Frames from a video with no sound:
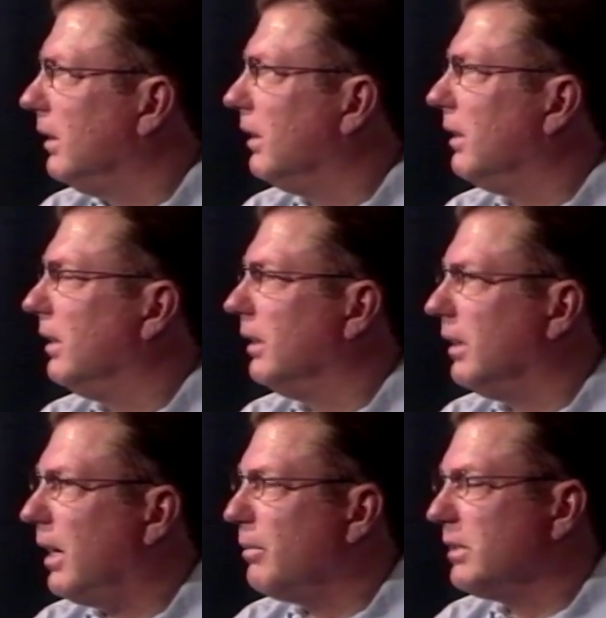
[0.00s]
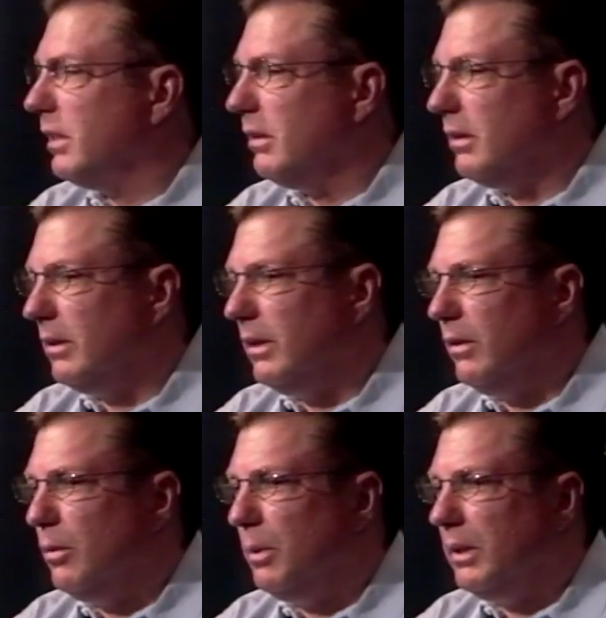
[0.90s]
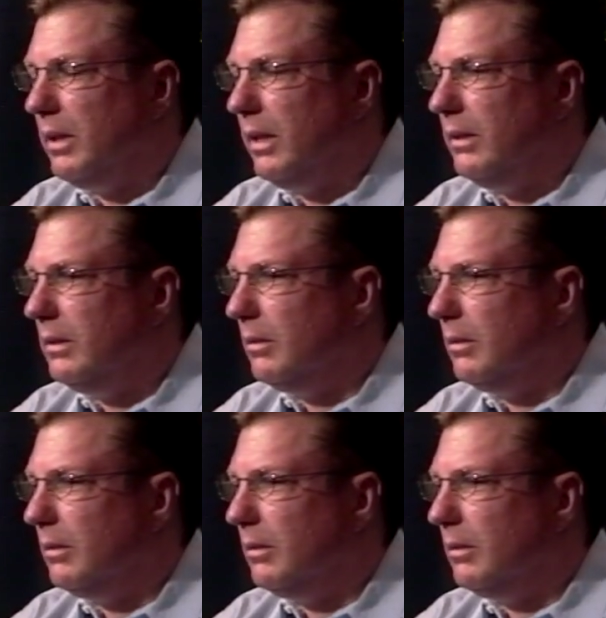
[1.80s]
And uh, I was there on their opening night,